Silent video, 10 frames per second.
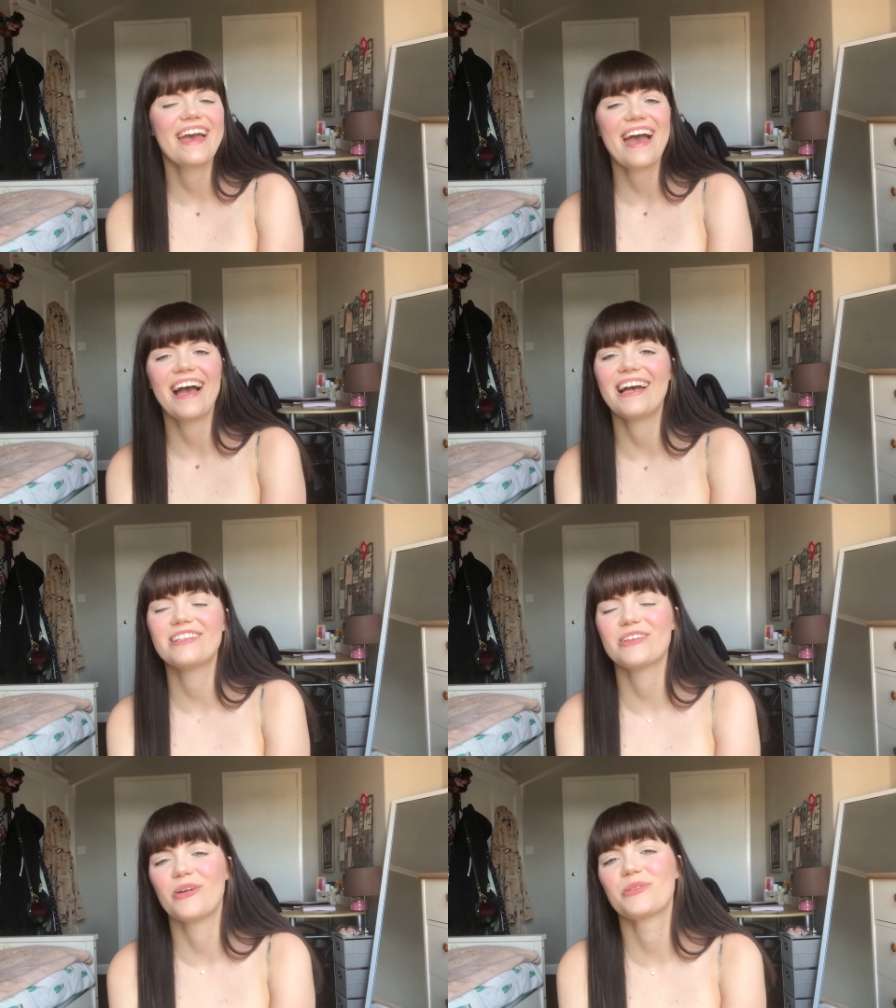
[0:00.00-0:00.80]

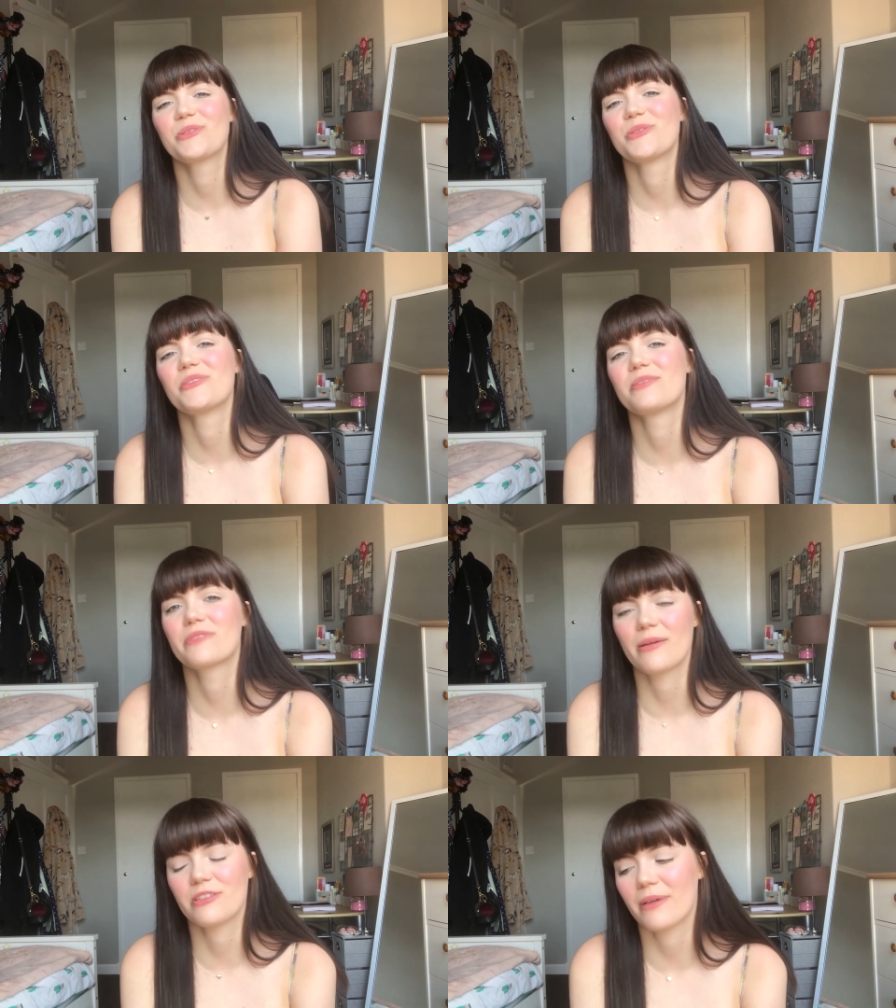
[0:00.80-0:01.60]
And also
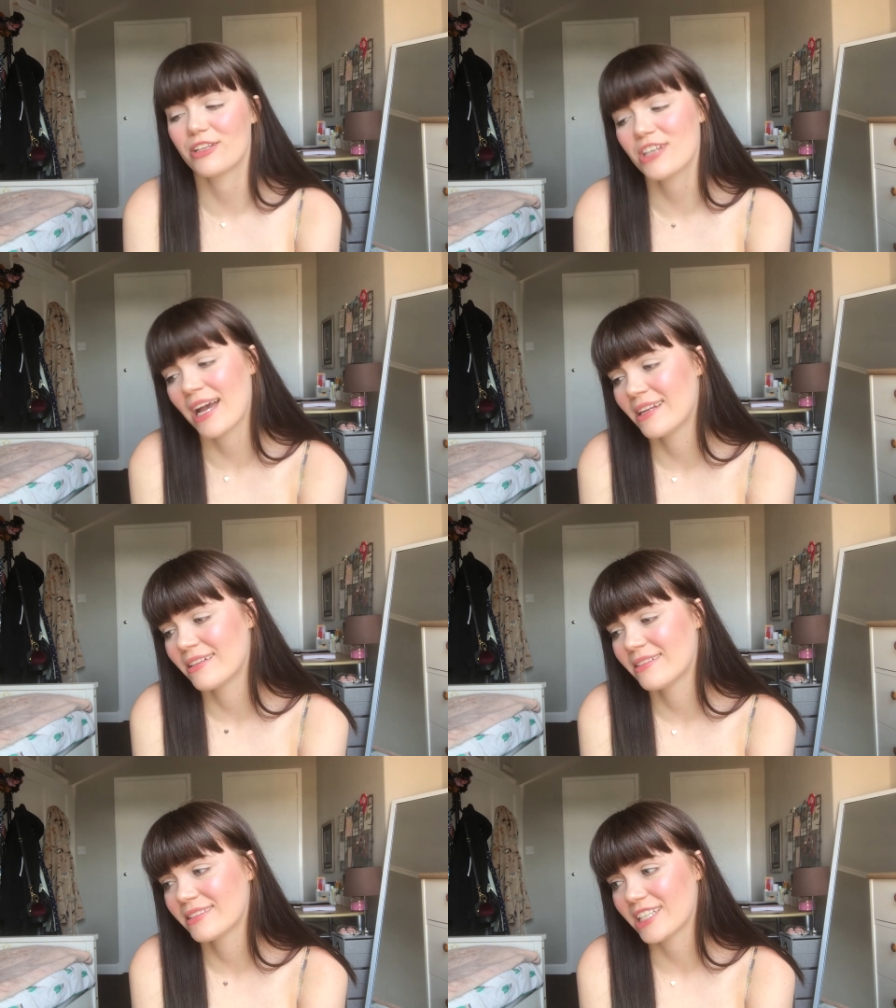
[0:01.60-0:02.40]
subscribe to my
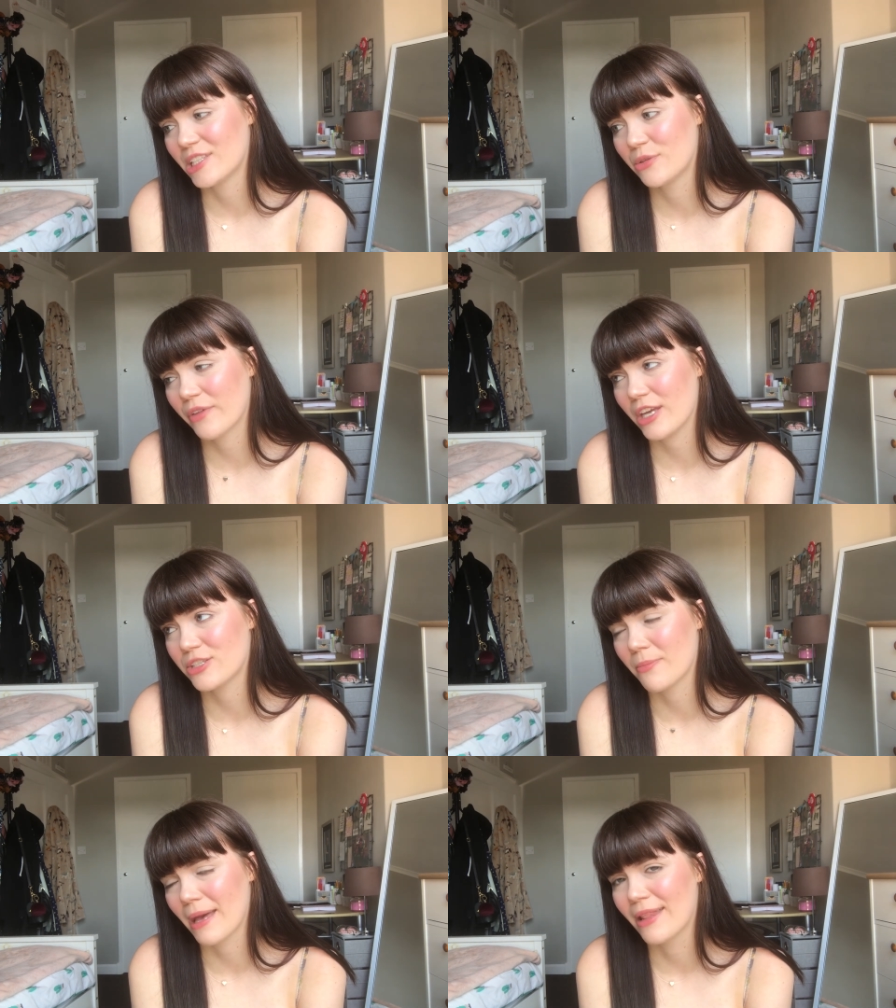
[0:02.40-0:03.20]
channel, turn the
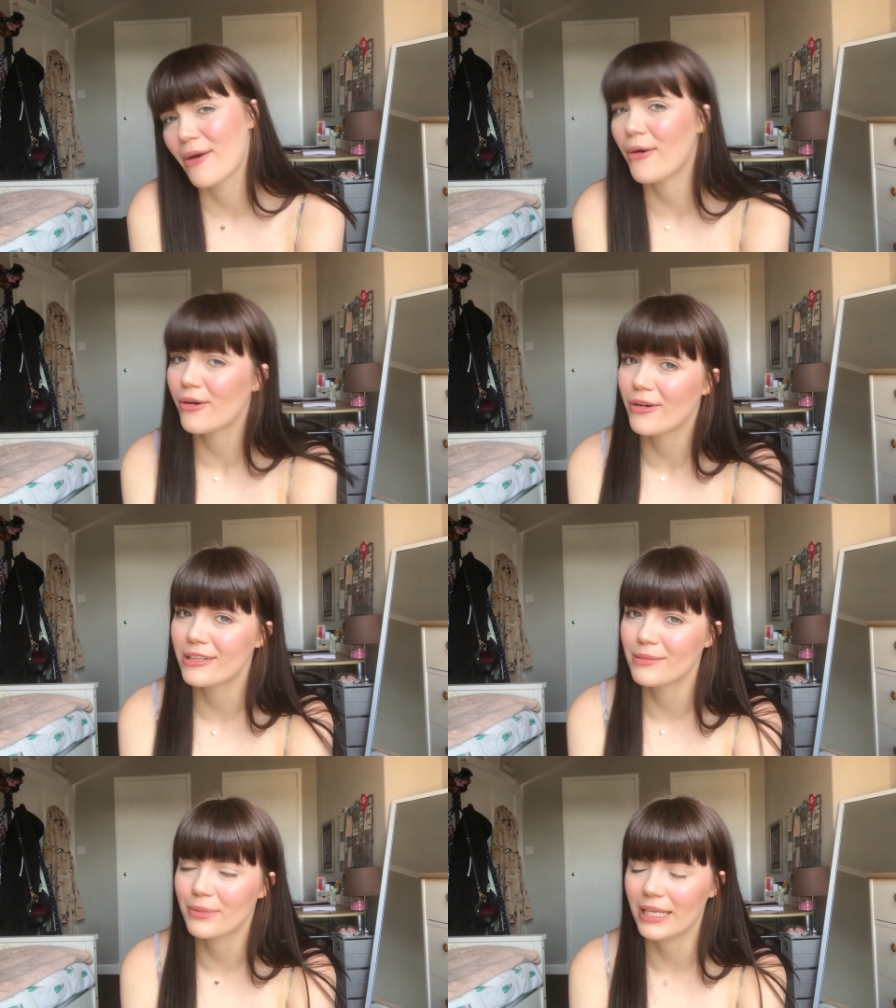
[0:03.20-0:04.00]
notification bell
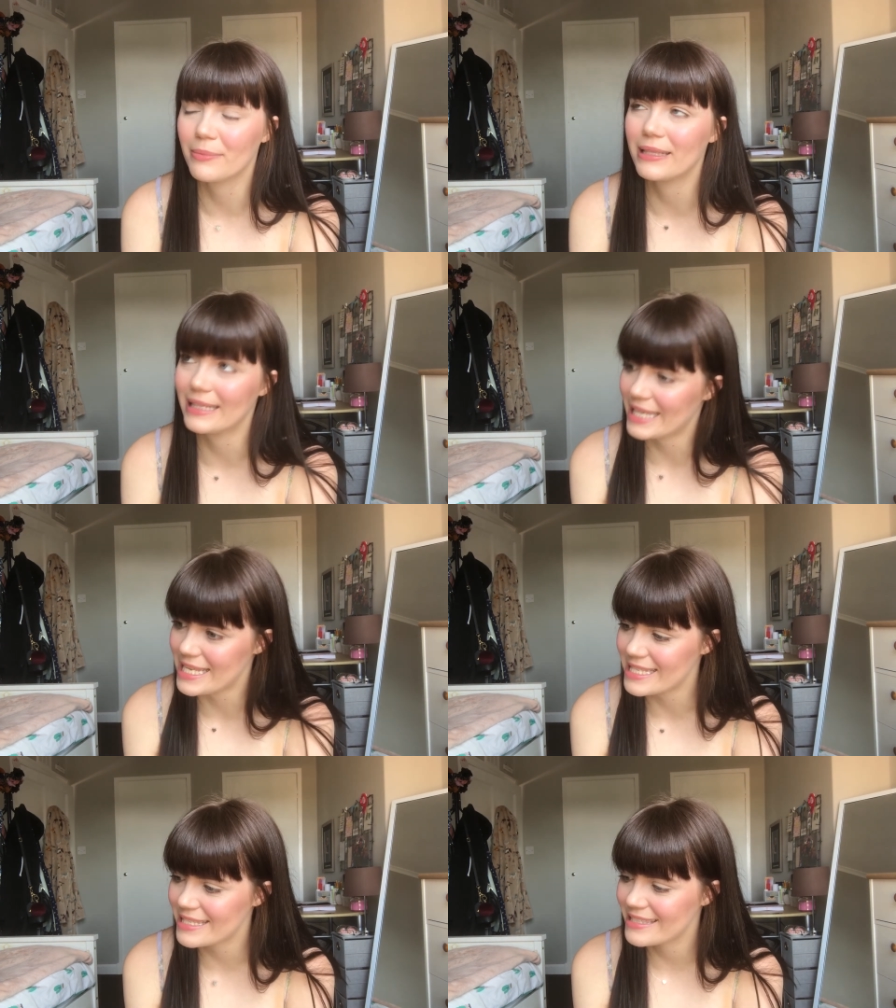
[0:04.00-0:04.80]
on, pretty
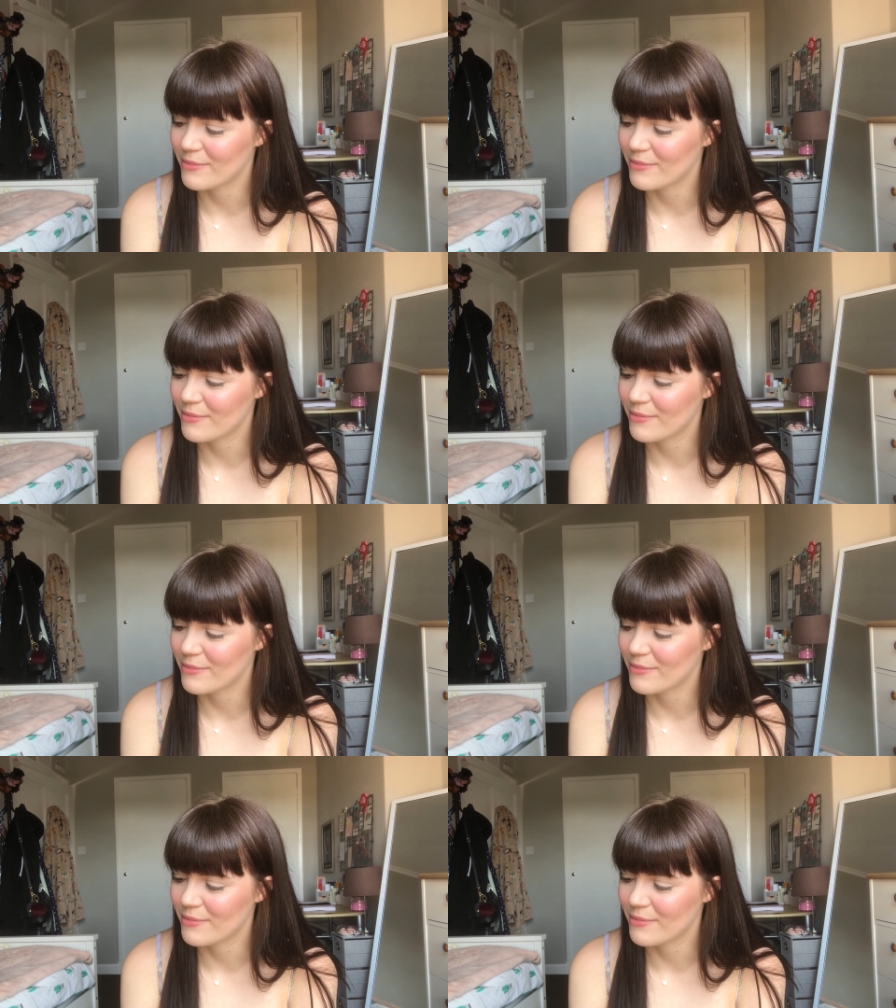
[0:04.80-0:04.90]
please.